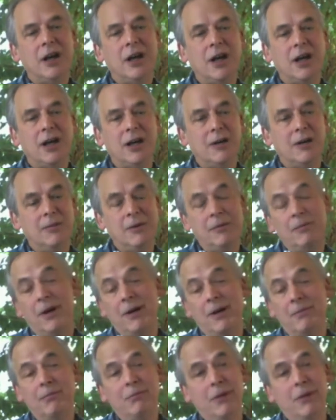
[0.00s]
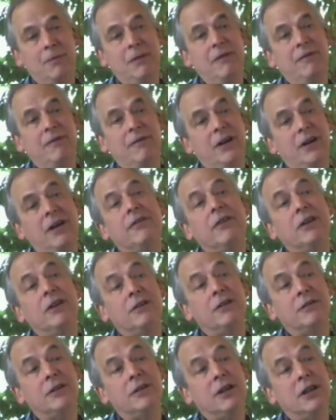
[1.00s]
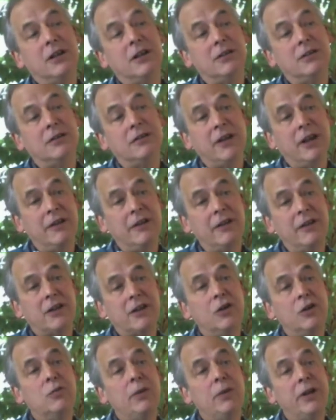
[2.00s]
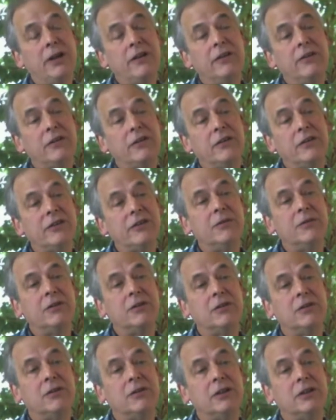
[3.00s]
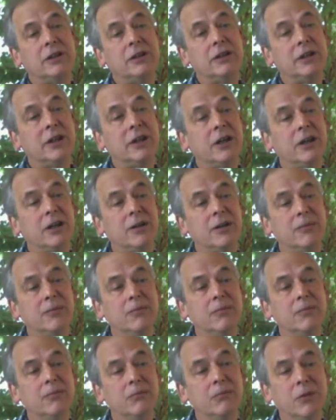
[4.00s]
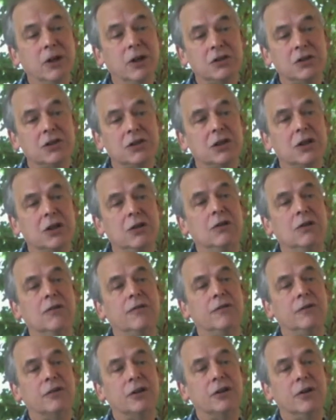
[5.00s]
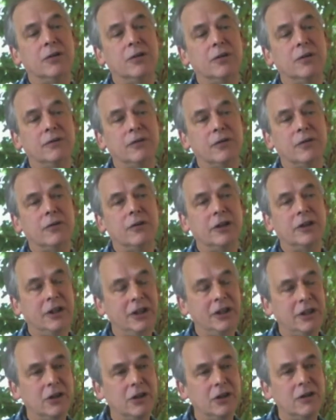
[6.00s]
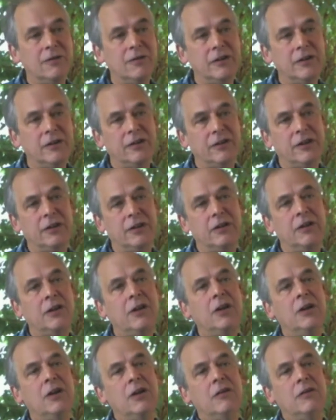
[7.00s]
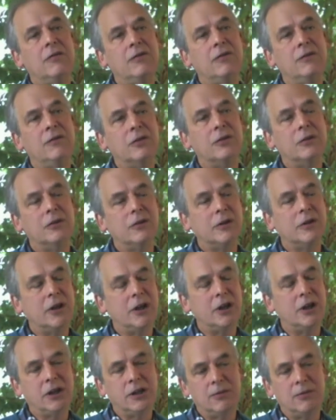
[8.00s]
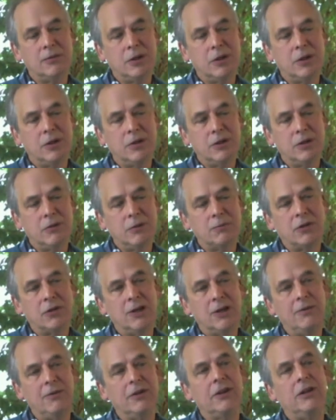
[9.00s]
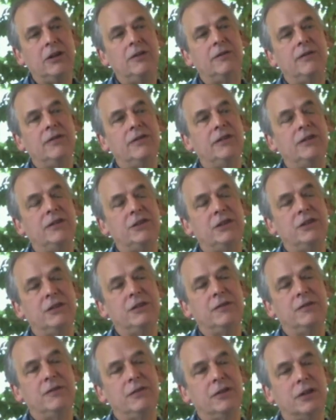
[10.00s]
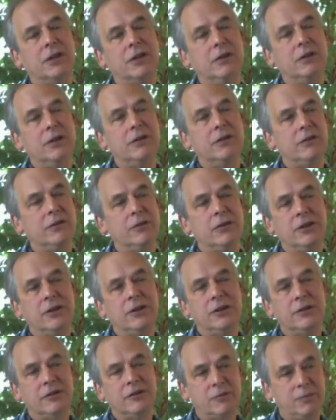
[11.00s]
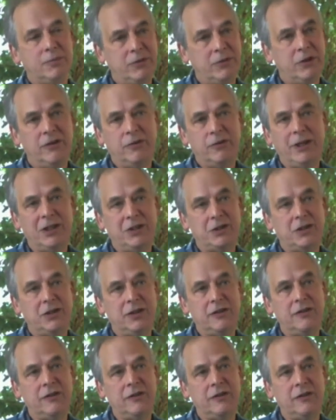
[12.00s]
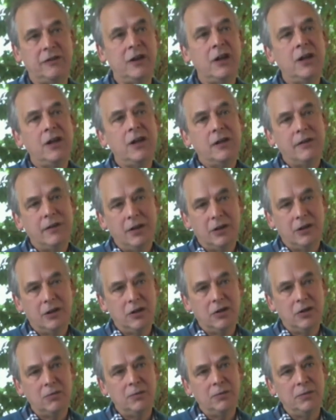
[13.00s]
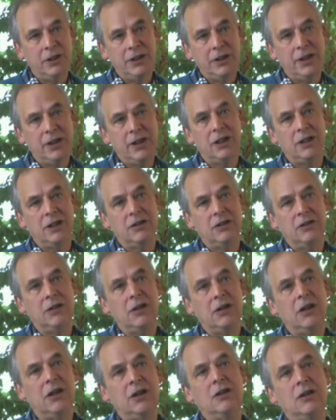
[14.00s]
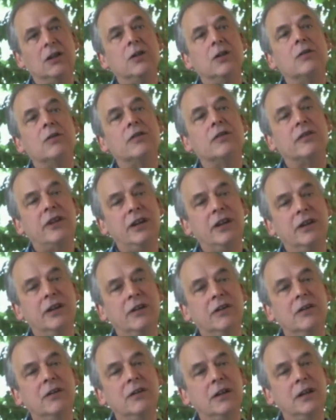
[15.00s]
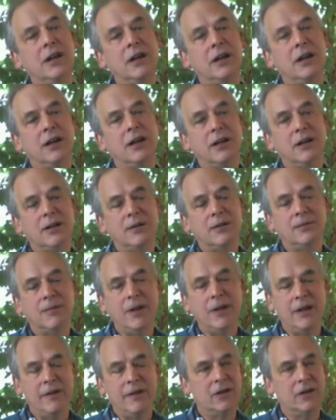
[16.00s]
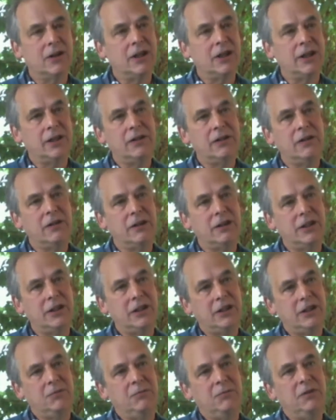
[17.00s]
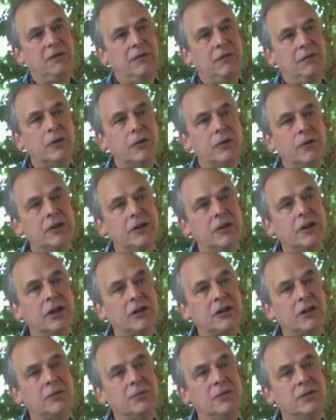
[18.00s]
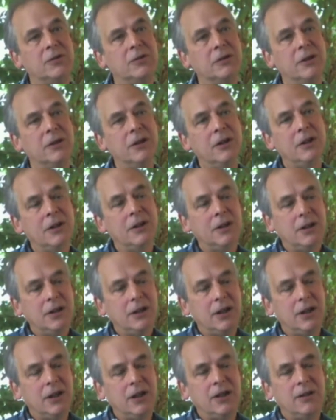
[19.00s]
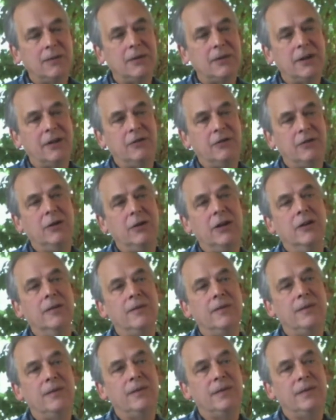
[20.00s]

um, right um, might be $500 and the copays are similarly um, much lower for go for an er visit for uh, going to a primary care physician for going to a, a specialist they'll all be on on a lower scale um, and they're likelier to kick in before the deductible uh, as well